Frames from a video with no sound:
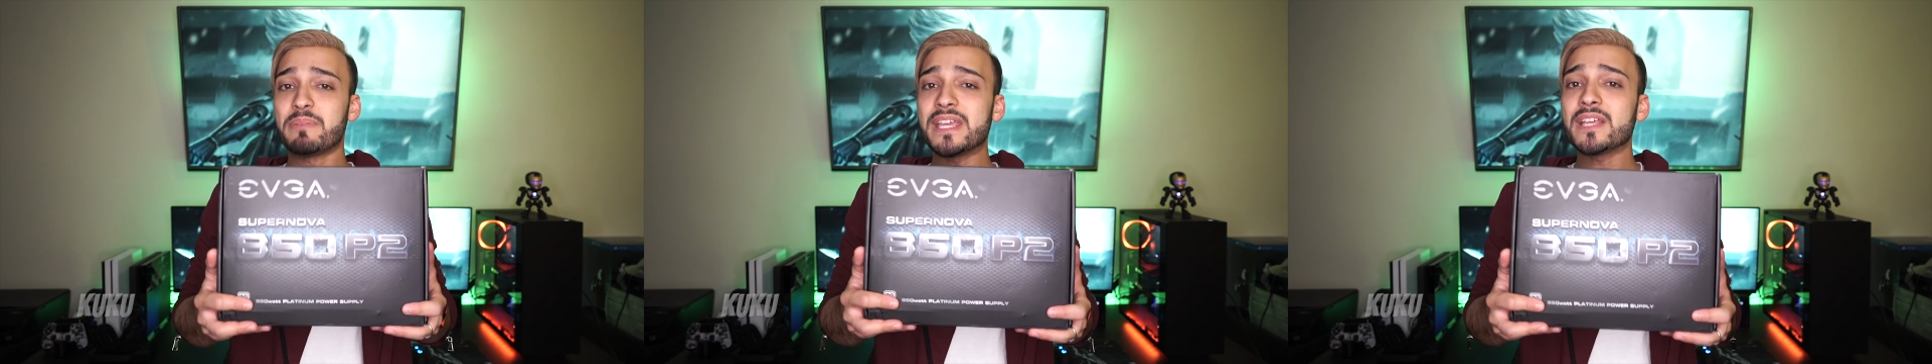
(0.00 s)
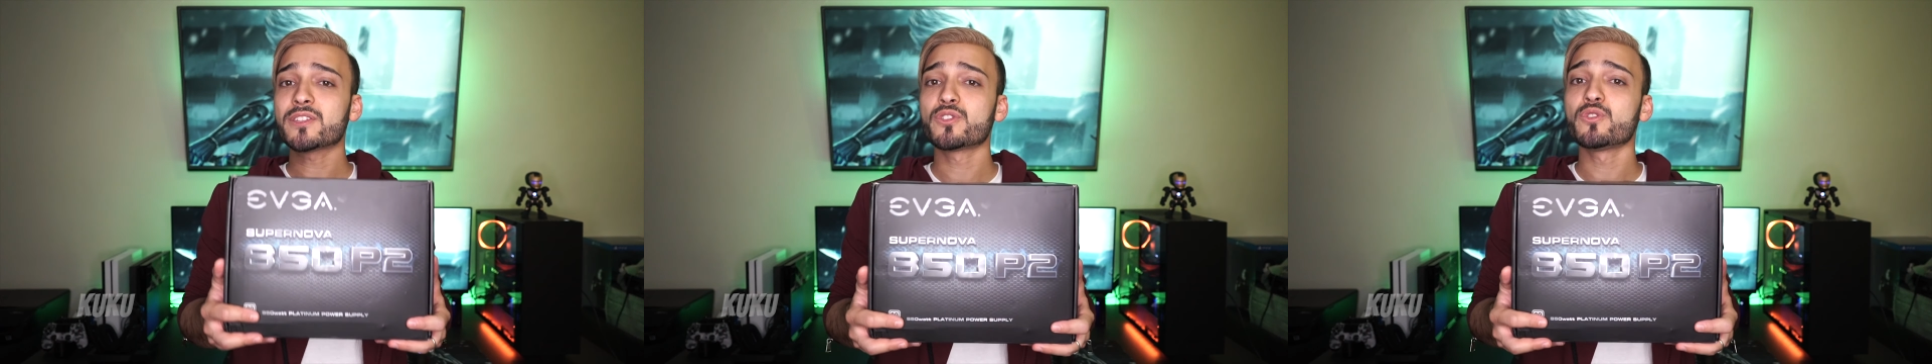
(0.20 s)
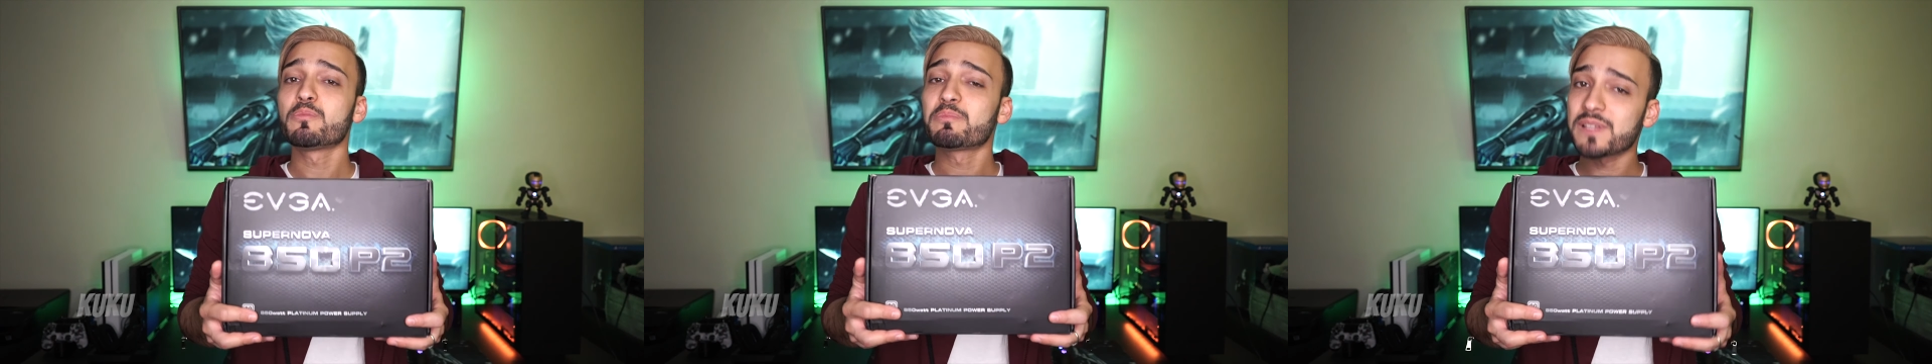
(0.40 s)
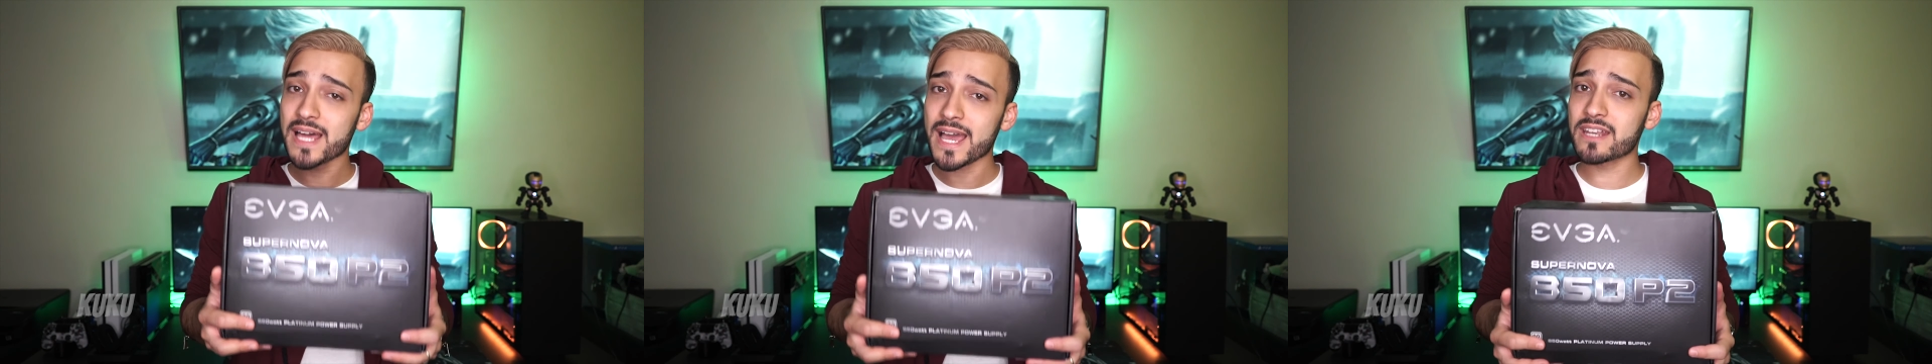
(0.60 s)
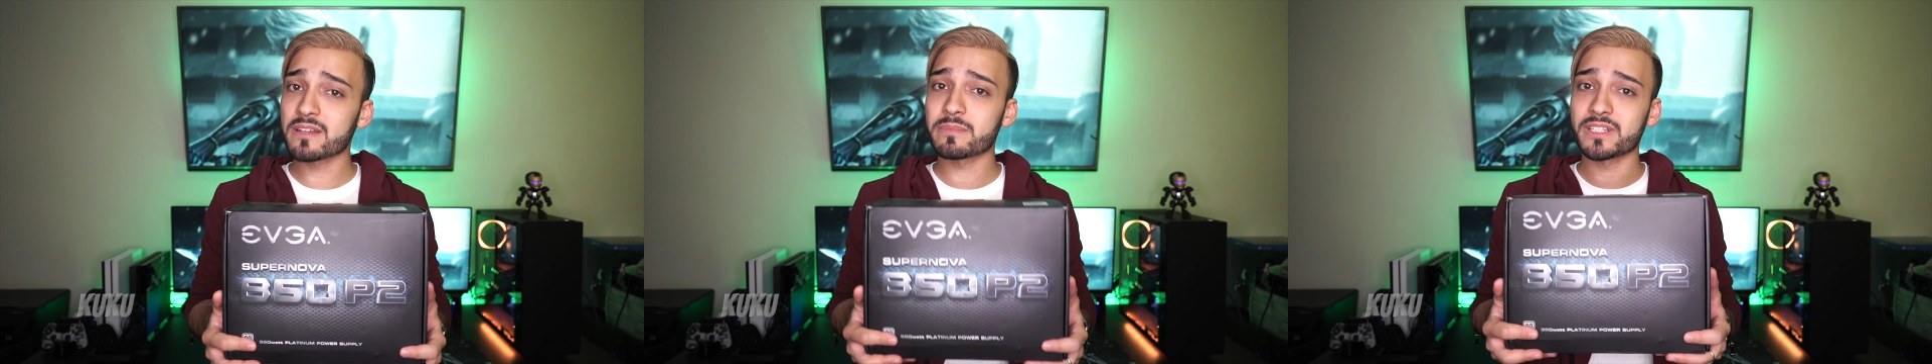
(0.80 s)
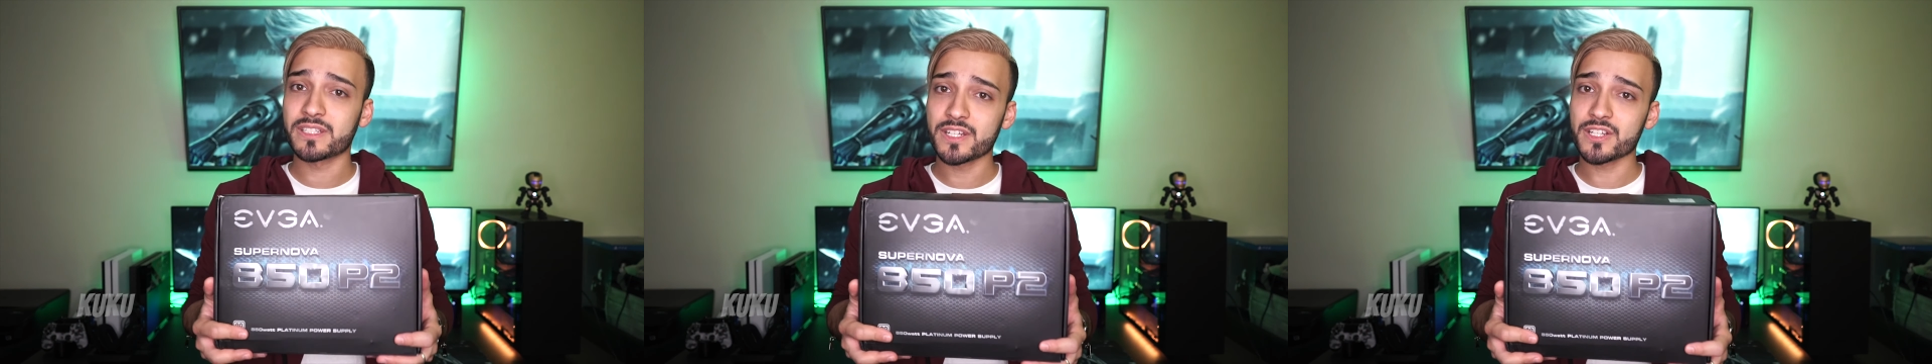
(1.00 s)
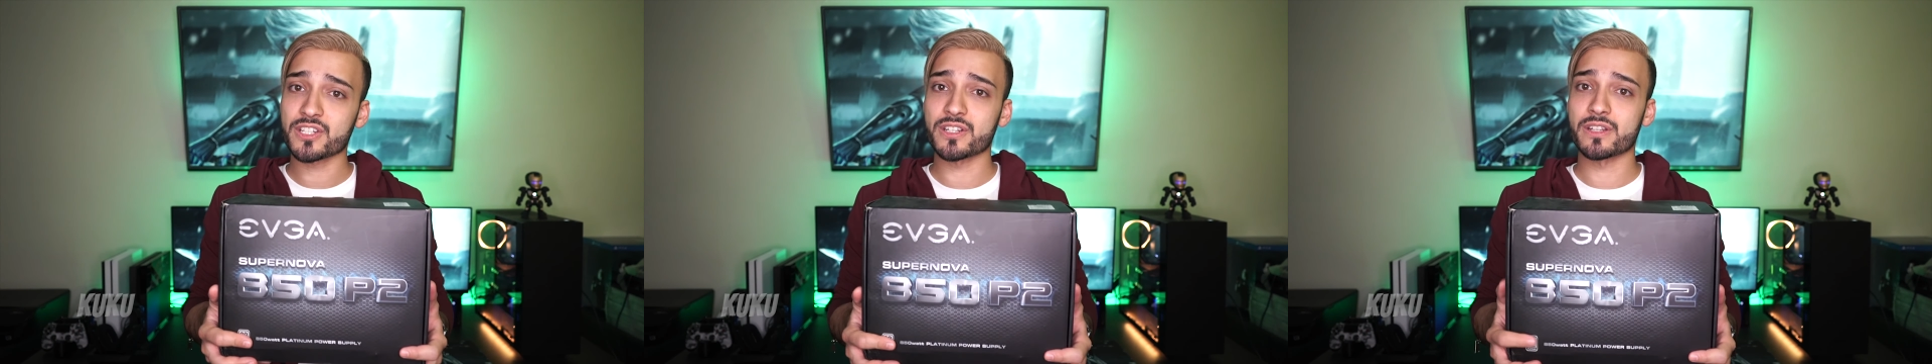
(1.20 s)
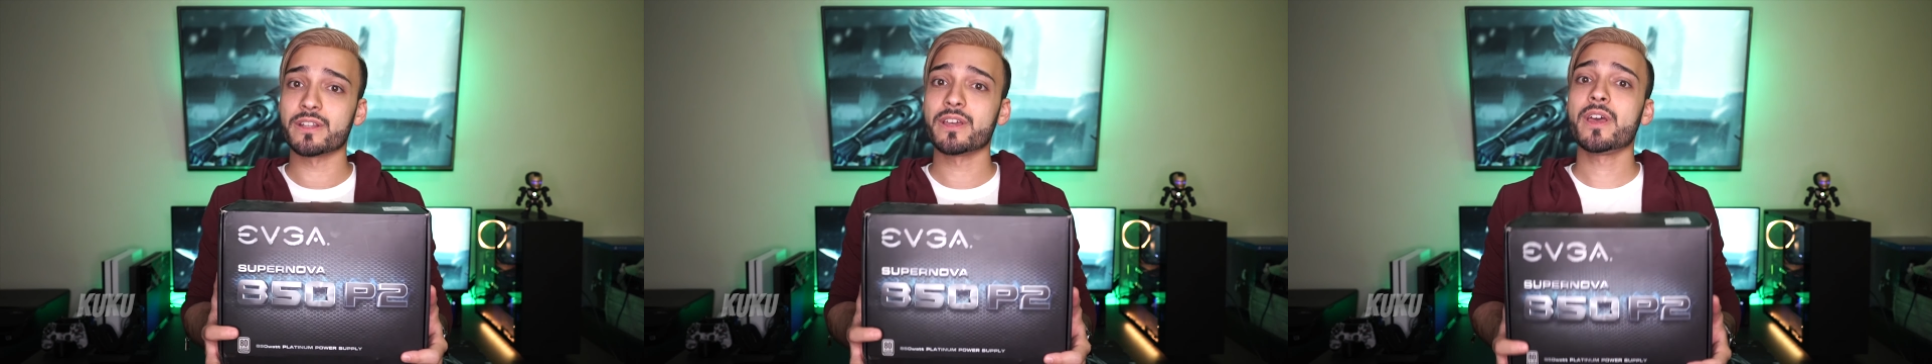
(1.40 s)
P two Platinum
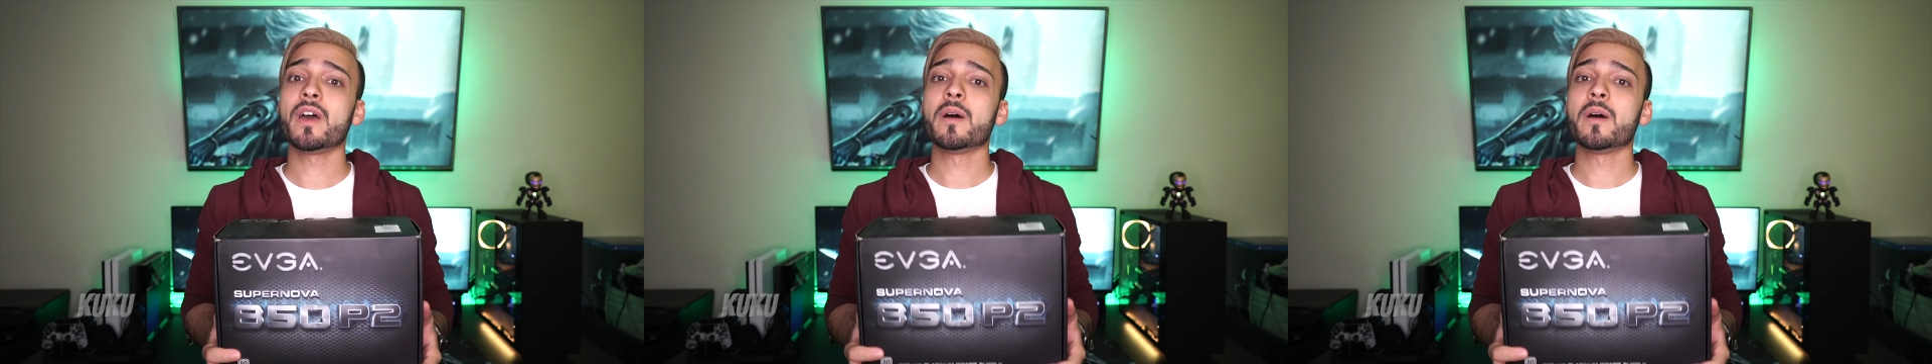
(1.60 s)
Edition,